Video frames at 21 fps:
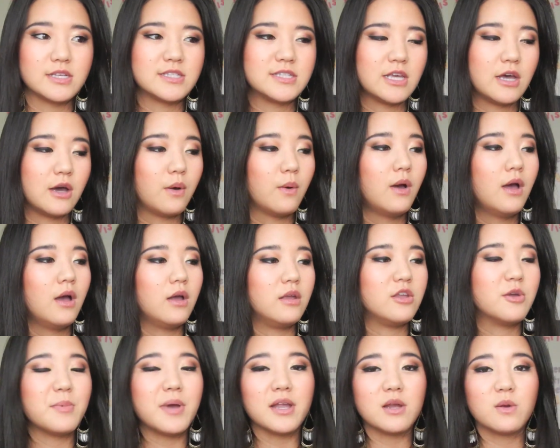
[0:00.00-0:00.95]
So
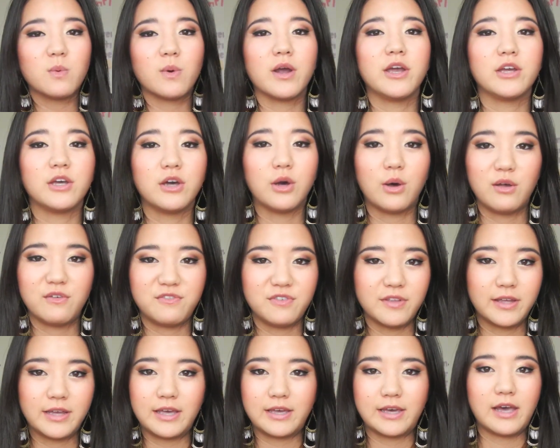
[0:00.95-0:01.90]
no matter where I go, I feel like I